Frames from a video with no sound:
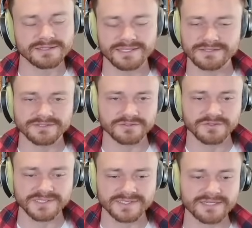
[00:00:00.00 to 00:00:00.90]
Yeah, there's no
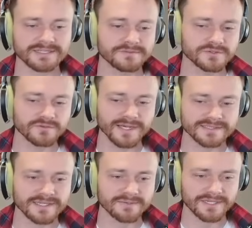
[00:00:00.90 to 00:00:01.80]
choice. Technically, if we drew
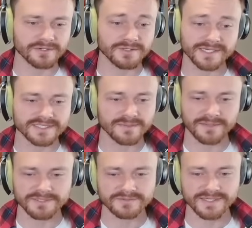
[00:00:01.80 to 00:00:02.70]
Ride's End, we could go like
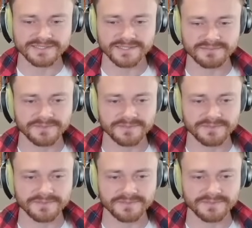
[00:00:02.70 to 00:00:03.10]
Smite plus Ride's End,